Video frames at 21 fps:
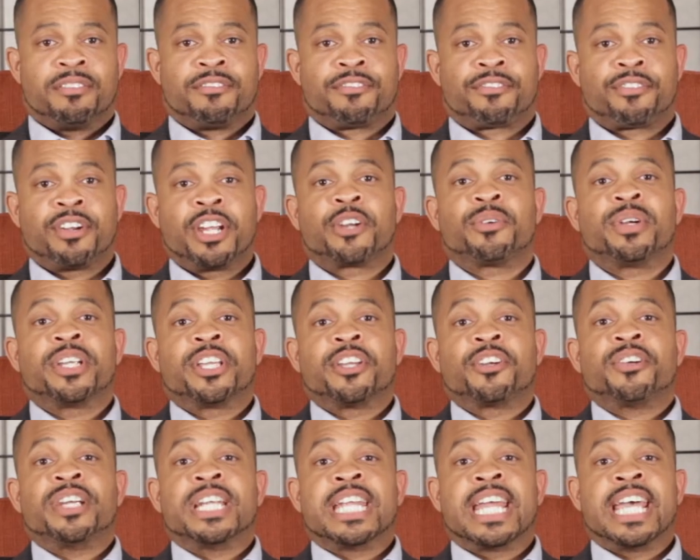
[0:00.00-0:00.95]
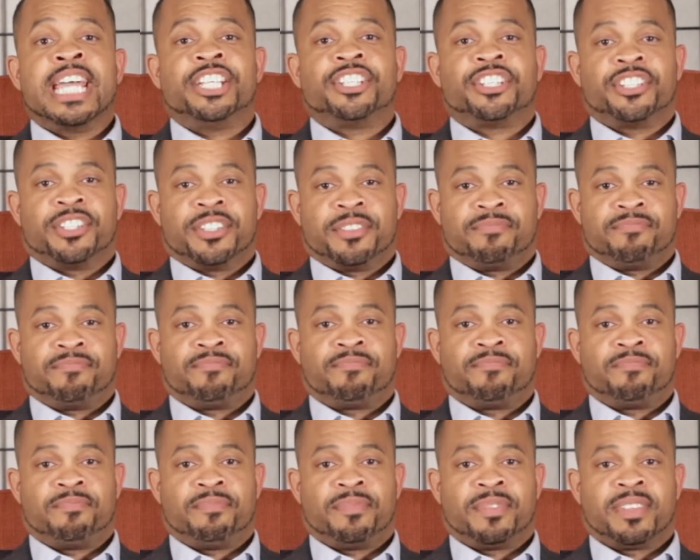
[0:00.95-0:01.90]
Frequent urination.
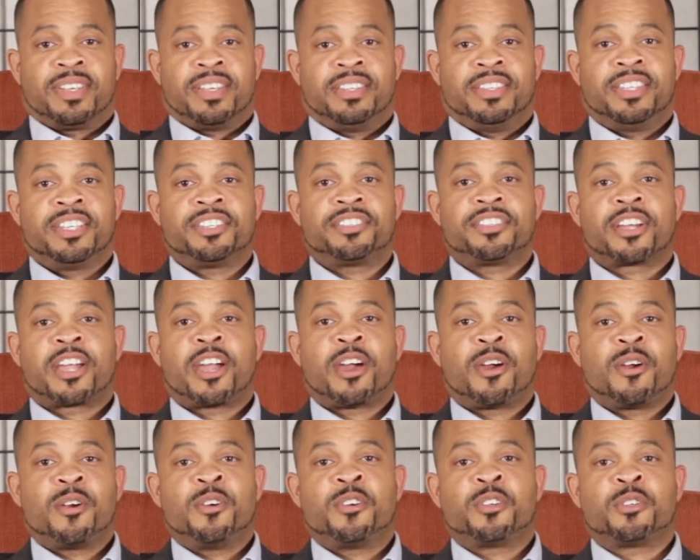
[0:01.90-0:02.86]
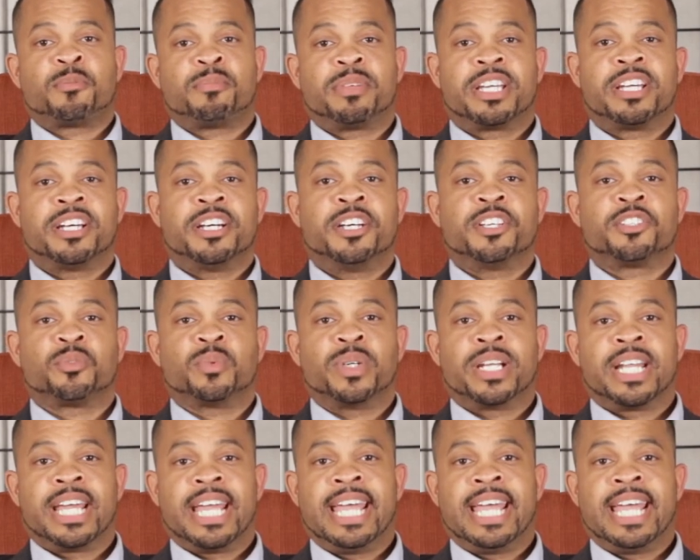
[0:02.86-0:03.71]
This occurs because when